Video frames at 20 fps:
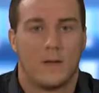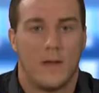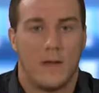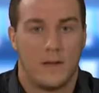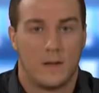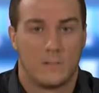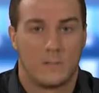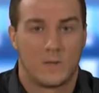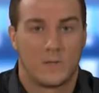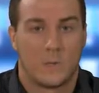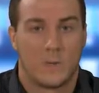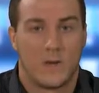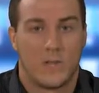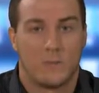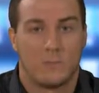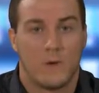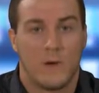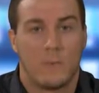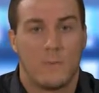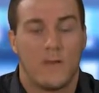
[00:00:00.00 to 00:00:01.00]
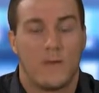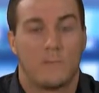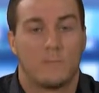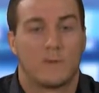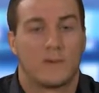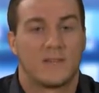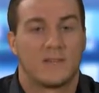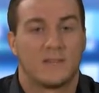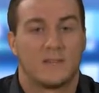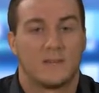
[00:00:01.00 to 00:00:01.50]
At number 23, we have
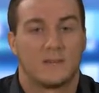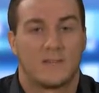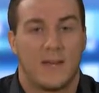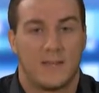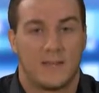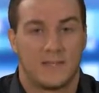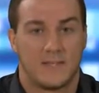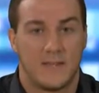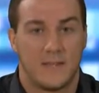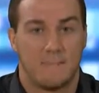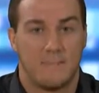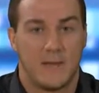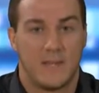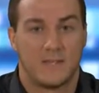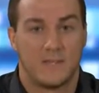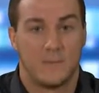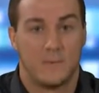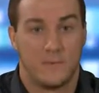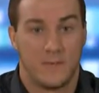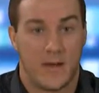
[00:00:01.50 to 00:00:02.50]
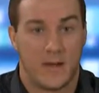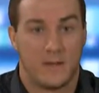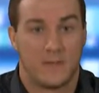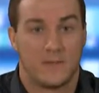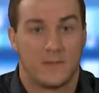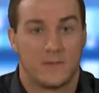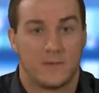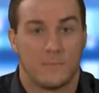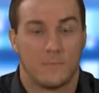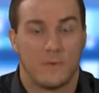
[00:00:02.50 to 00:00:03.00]
Bristol, Tennessee-based
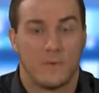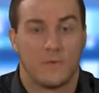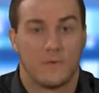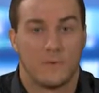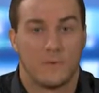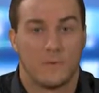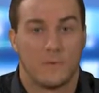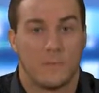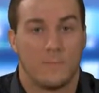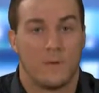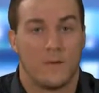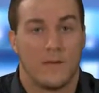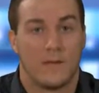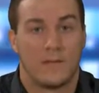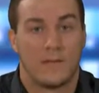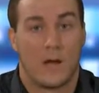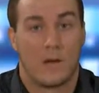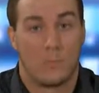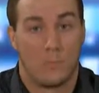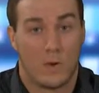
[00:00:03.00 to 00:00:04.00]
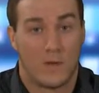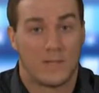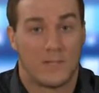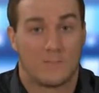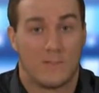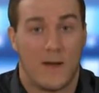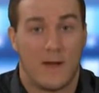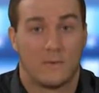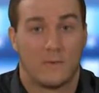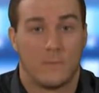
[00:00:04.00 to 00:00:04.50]
United Distribution Group, down one
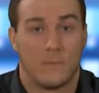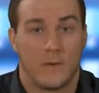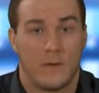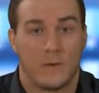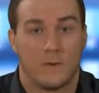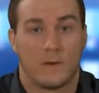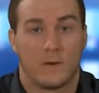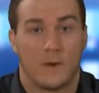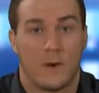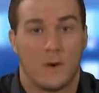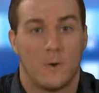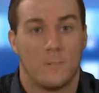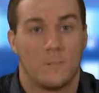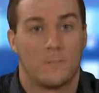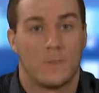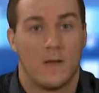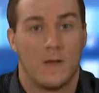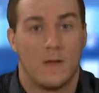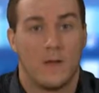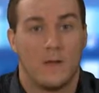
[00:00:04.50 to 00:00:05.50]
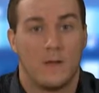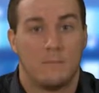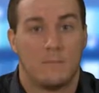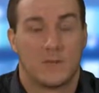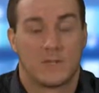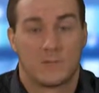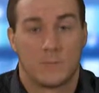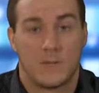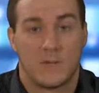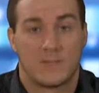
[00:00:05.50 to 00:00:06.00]
spot from a year ago.
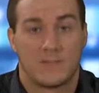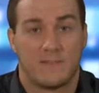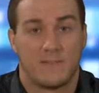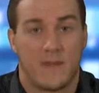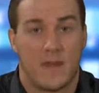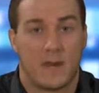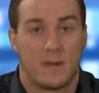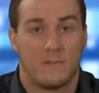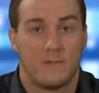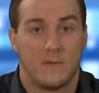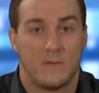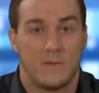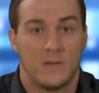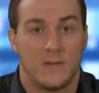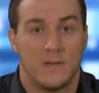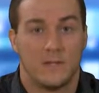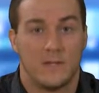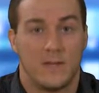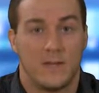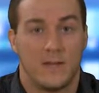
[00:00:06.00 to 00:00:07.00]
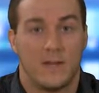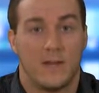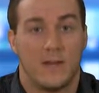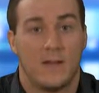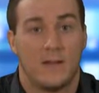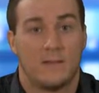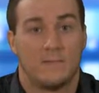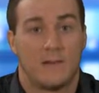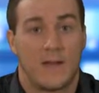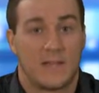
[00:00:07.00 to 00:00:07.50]
Most recently out of UDG,
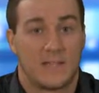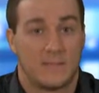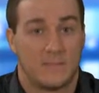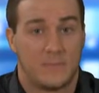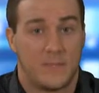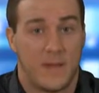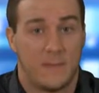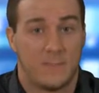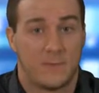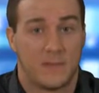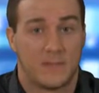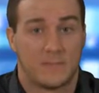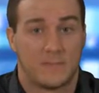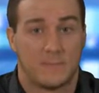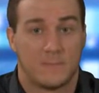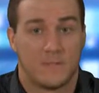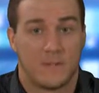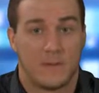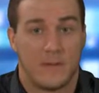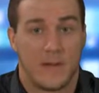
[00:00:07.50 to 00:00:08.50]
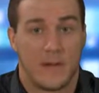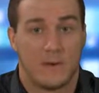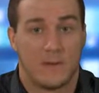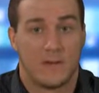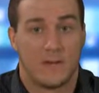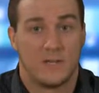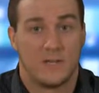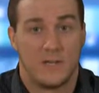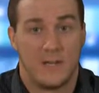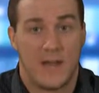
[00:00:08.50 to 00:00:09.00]
last September its
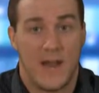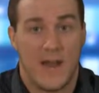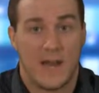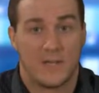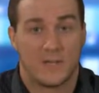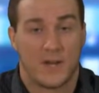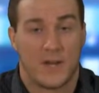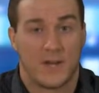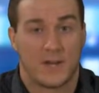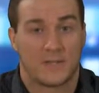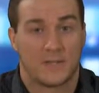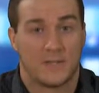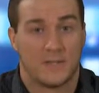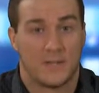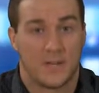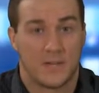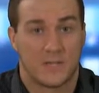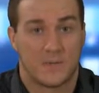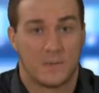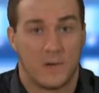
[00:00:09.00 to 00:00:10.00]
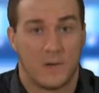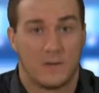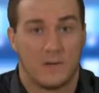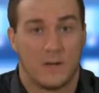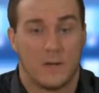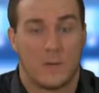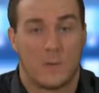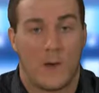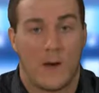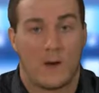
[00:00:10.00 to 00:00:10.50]
subsidiary GHX
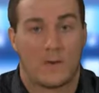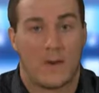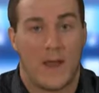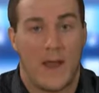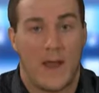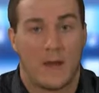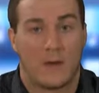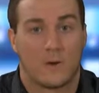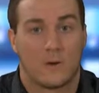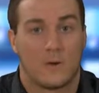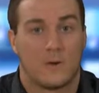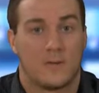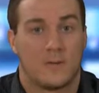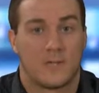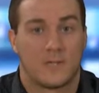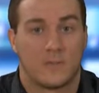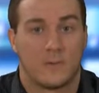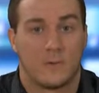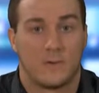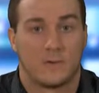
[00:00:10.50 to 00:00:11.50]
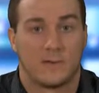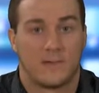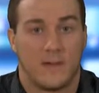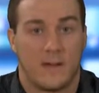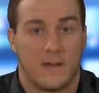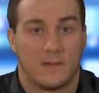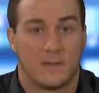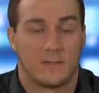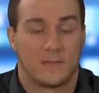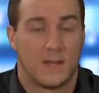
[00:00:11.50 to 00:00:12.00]
Industrial acquired Anchor Industrial
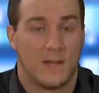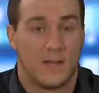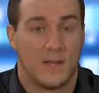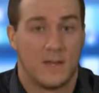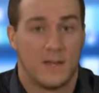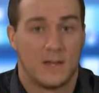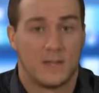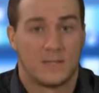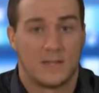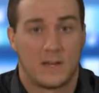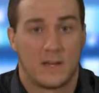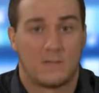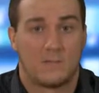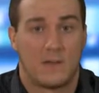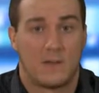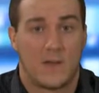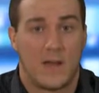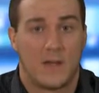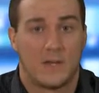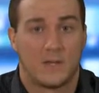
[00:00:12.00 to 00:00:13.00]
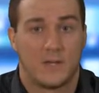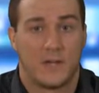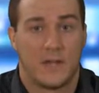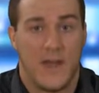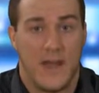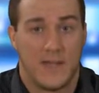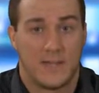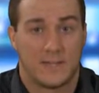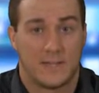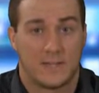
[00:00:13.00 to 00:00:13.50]
Sales, a single-location
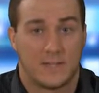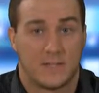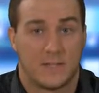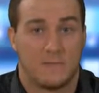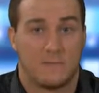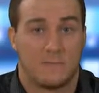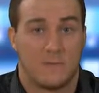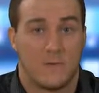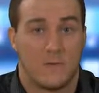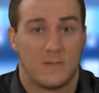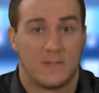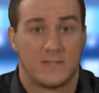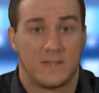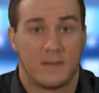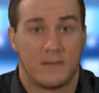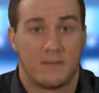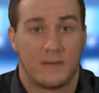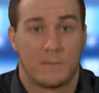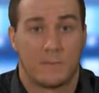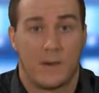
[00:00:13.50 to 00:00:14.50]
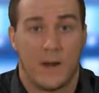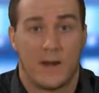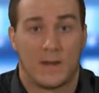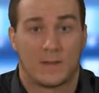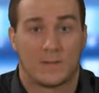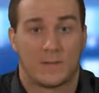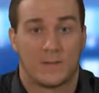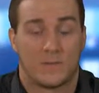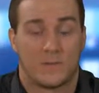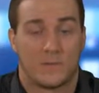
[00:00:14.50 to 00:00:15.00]
gaskets and fluid sealing
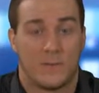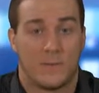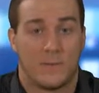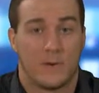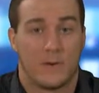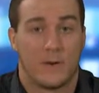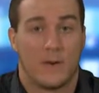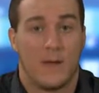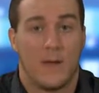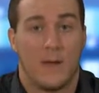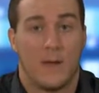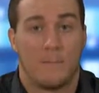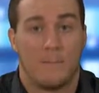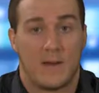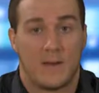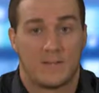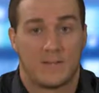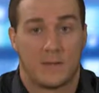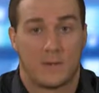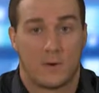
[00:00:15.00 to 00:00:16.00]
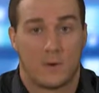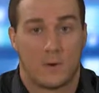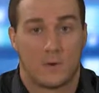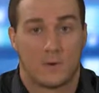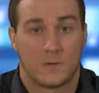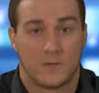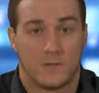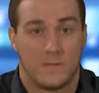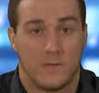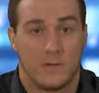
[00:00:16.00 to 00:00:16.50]
products distributor based in
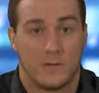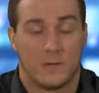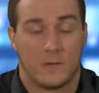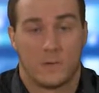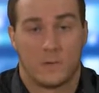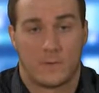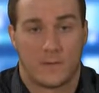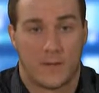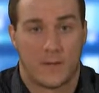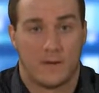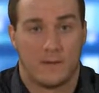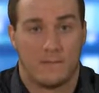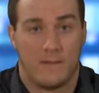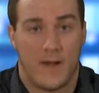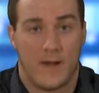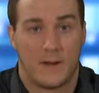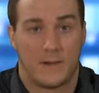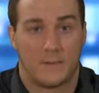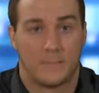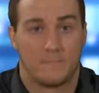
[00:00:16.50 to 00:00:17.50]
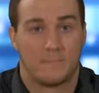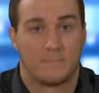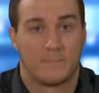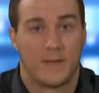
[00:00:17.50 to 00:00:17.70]
Kernersville, North Carolina.